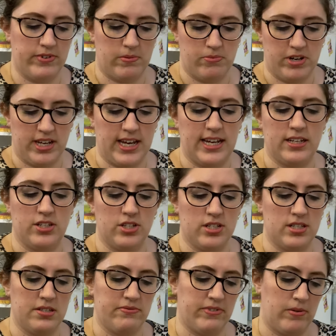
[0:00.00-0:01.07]
fabric
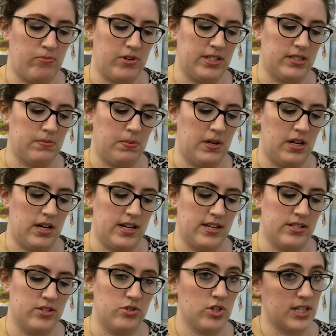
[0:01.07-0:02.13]
agents, fabric
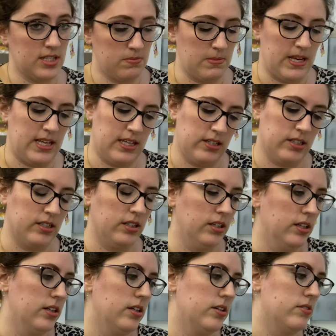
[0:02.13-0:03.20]
suppliers, dressmaking
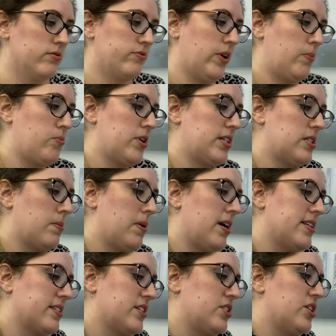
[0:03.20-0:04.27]
fabric
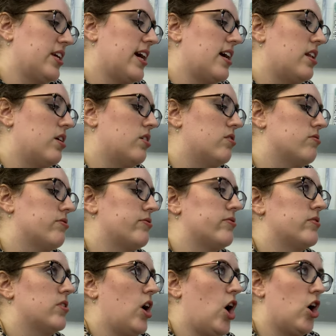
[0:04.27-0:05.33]
suppliers, because you get a lot of
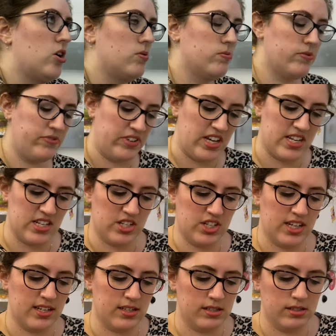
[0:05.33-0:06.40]
home
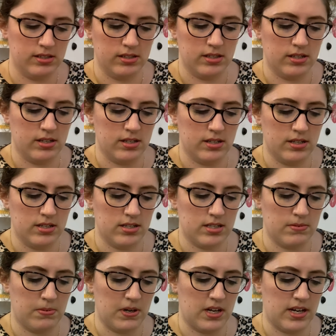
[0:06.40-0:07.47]
furnishing
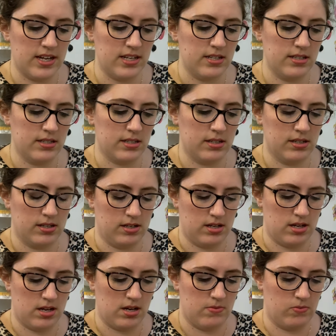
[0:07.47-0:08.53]
suppliers,
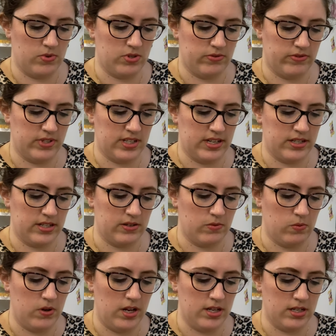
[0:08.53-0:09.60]
which obviously I didn't
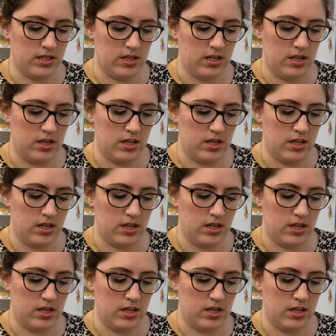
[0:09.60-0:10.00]
want.